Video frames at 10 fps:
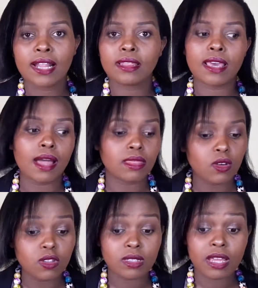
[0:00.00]
There are
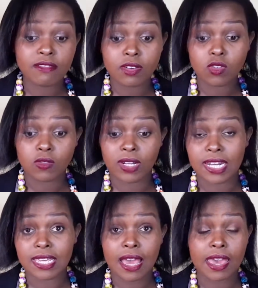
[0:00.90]
those levels of an
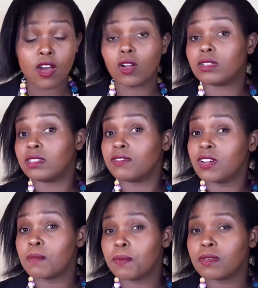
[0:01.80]
EIA or
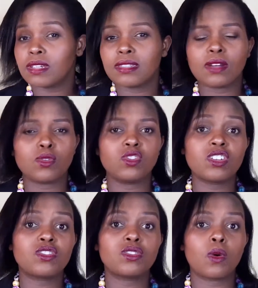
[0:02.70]
different projects that will
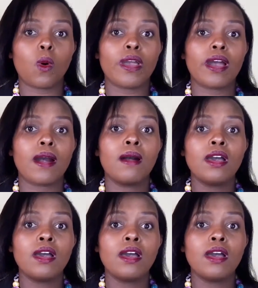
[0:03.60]
just require